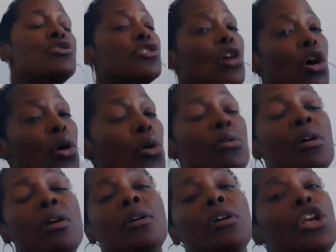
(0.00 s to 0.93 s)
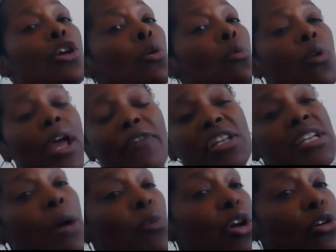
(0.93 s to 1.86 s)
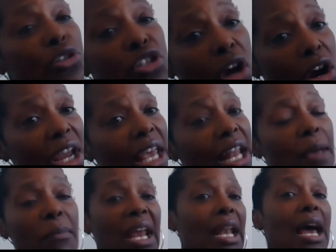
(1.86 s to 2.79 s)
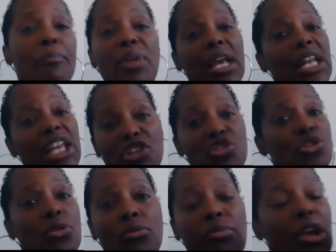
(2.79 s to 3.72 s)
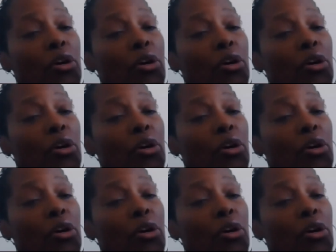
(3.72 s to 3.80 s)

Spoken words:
So, every time we go to Target, I may not be able to get you,